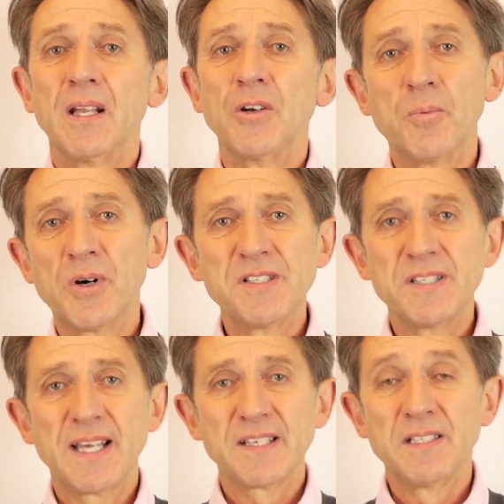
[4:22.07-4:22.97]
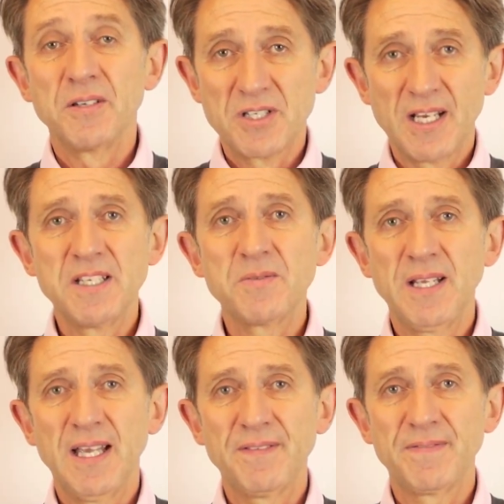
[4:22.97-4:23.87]
Corporation tax, no change.
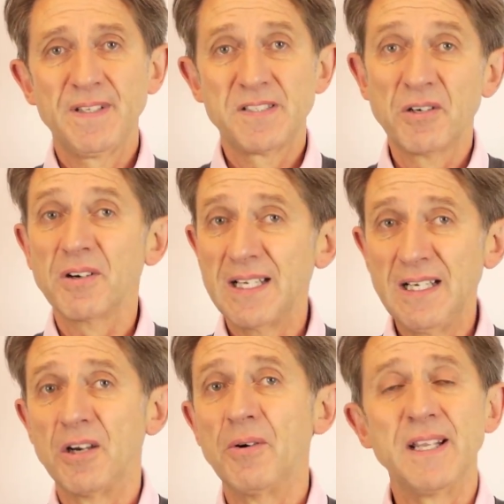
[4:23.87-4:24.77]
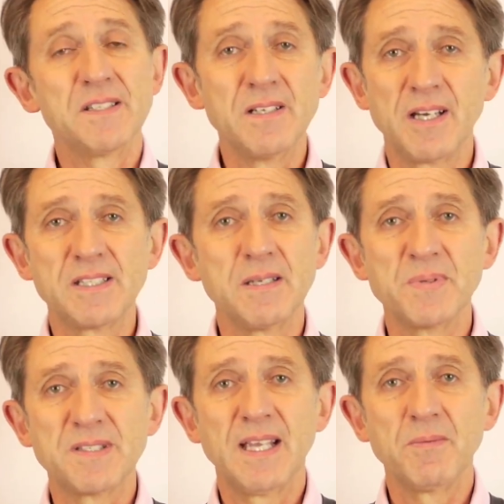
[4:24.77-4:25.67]
We have historically low rates,
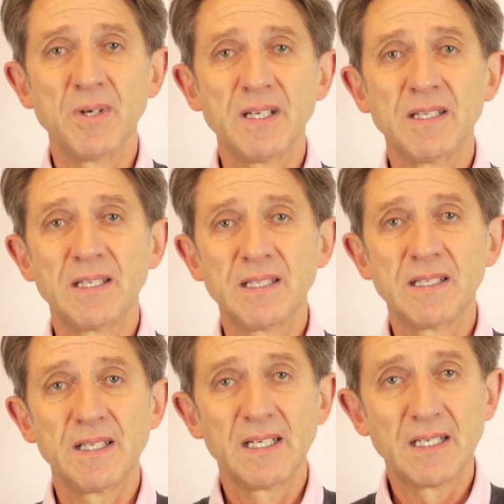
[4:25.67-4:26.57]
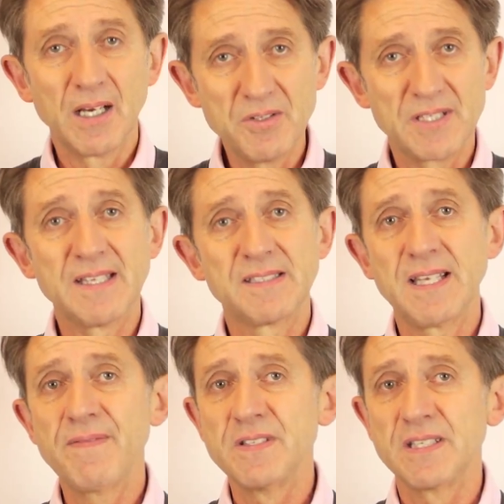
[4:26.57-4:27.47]
19%. We're going to go to
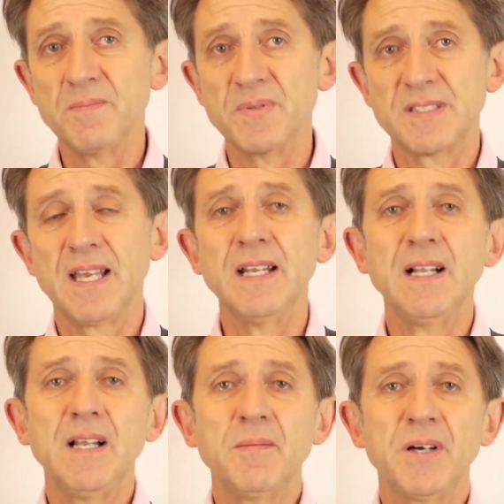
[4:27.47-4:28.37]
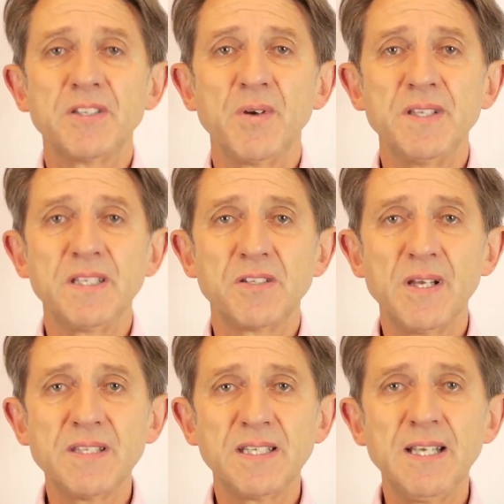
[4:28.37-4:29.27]
17% by
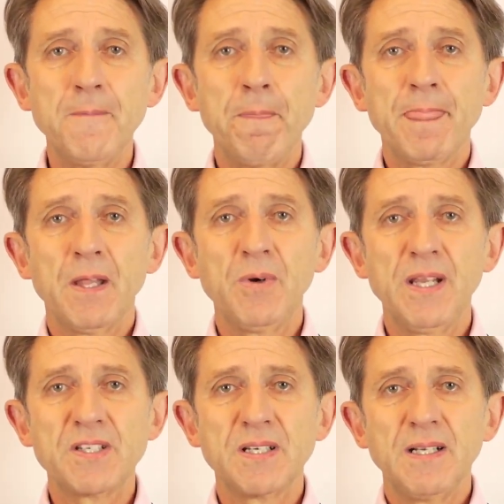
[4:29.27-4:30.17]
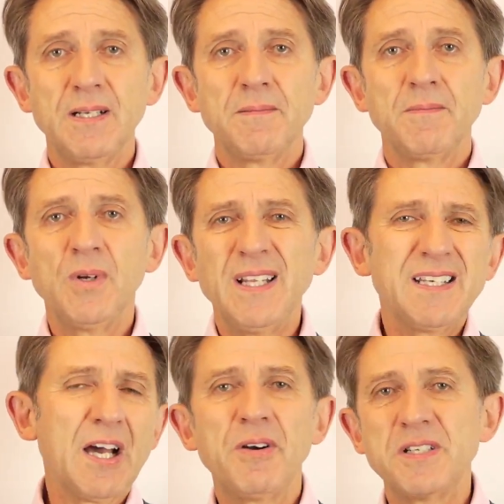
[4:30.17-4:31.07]
2020, which will
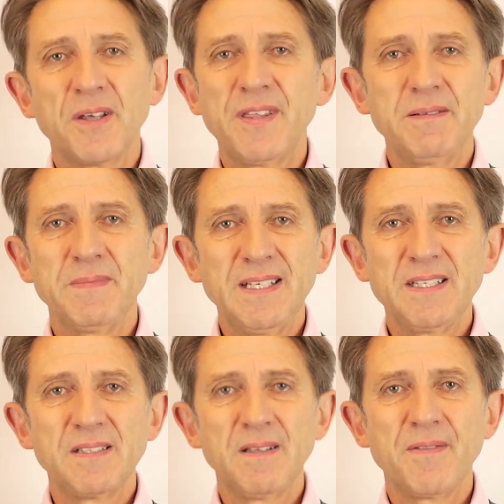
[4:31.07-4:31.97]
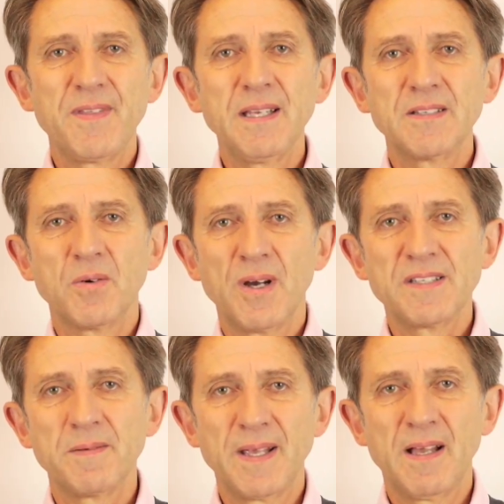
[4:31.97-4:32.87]
encourage, I think, many to think
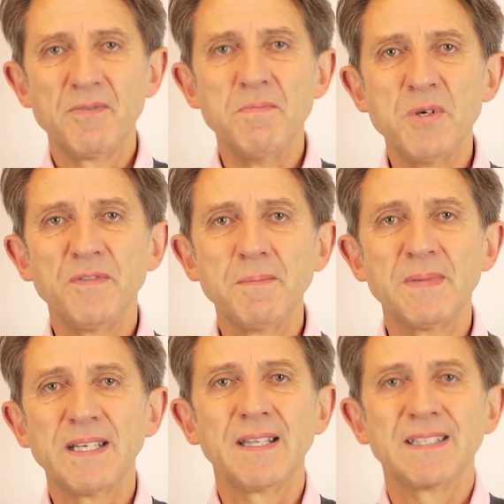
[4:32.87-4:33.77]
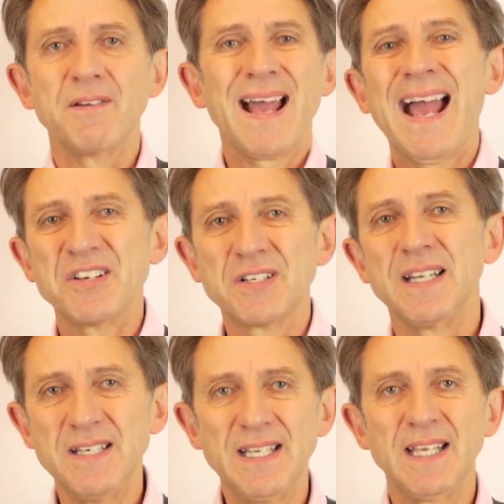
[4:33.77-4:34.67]
twice about removing money they don't
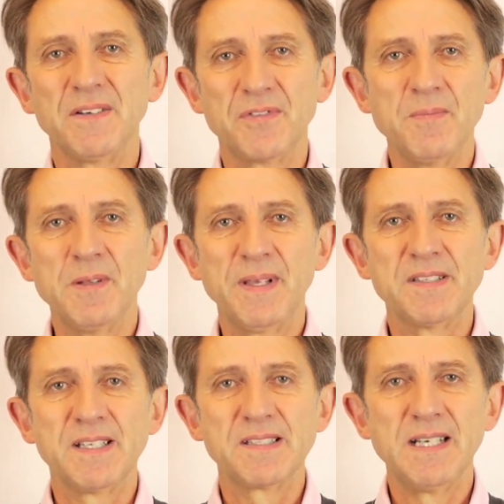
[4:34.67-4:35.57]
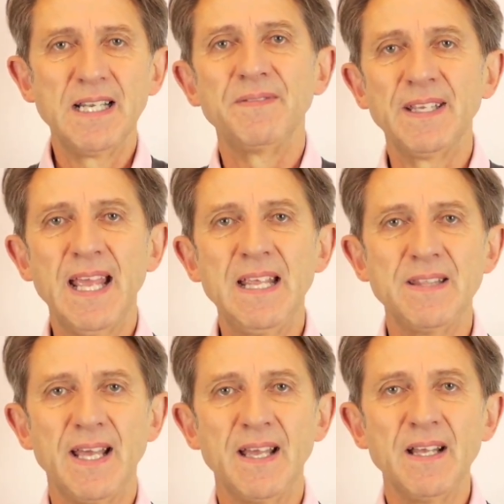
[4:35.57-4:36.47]
actually need from the business and leaving it
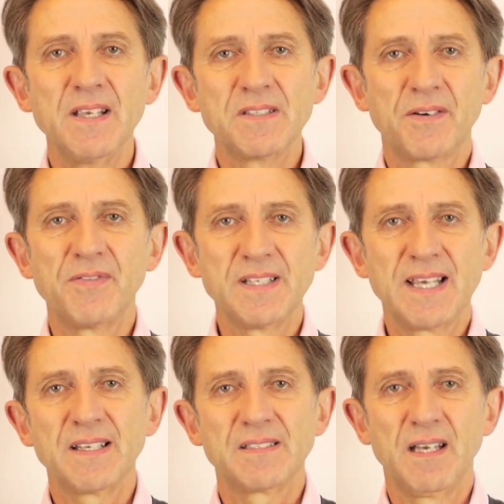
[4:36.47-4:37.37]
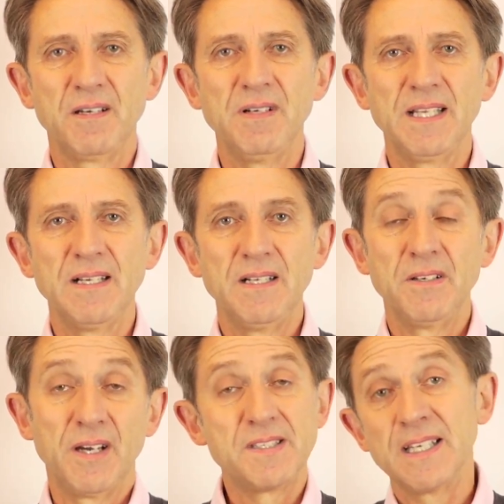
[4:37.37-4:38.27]
in there, suffering tax at only
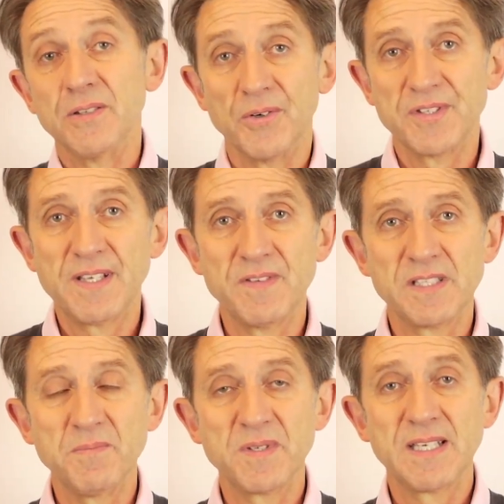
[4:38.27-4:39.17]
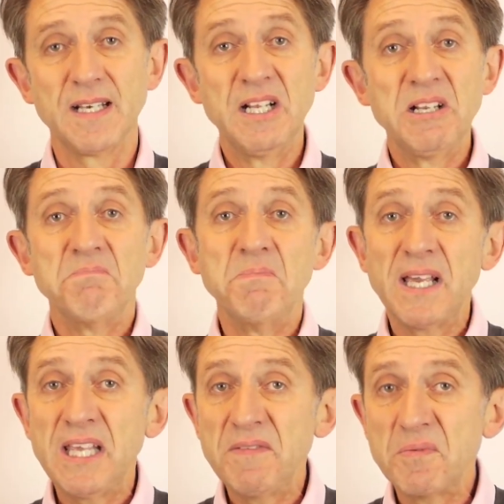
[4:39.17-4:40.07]
19 or 17%.
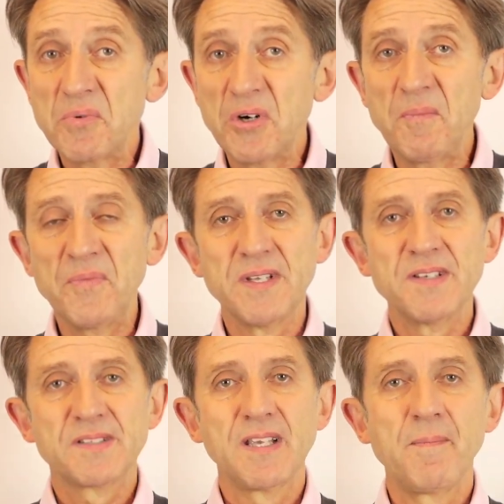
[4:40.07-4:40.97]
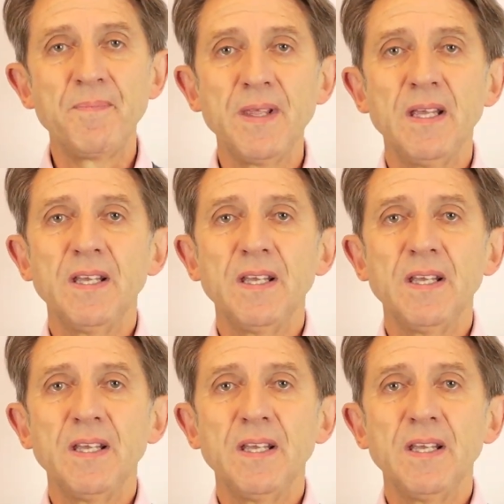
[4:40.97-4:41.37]
May even prompt some